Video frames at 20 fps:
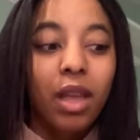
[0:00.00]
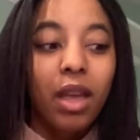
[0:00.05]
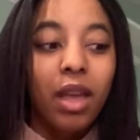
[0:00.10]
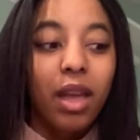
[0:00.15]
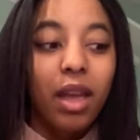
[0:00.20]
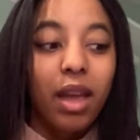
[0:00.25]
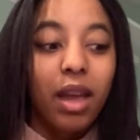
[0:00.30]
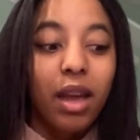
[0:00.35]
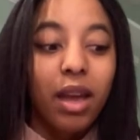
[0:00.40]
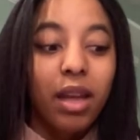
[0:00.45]

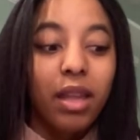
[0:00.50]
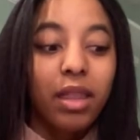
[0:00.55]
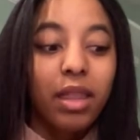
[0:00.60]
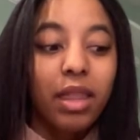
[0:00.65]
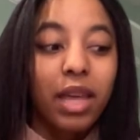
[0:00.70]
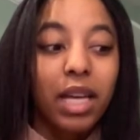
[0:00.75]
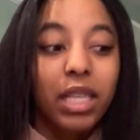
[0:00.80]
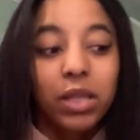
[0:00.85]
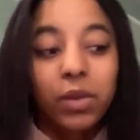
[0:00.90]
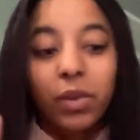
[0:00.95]
And
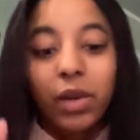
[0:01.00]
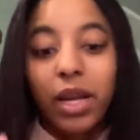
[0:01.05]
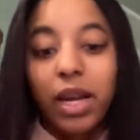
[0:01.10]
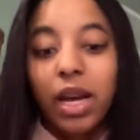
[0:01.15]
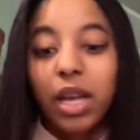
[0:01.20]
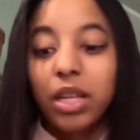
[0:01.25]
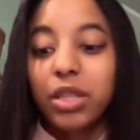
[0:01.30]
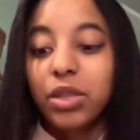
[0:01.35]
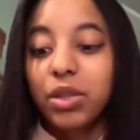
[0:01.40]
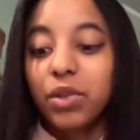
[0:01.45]
that's what I
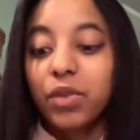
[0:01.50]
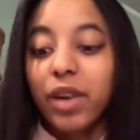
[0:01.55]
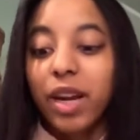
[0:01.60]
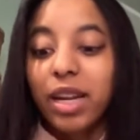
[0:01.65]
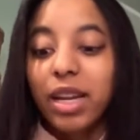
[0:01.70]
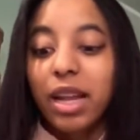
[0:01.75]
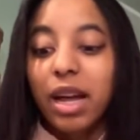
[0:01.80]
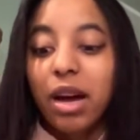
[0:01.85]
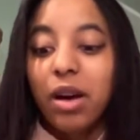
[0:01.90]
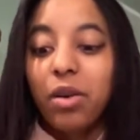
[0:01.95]
gotta do right
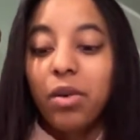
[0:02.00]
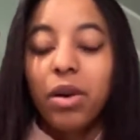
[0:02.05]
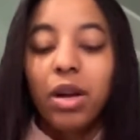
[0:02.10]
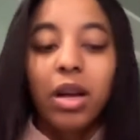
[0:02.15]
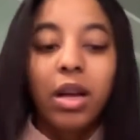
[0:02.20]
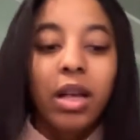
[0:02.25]
now.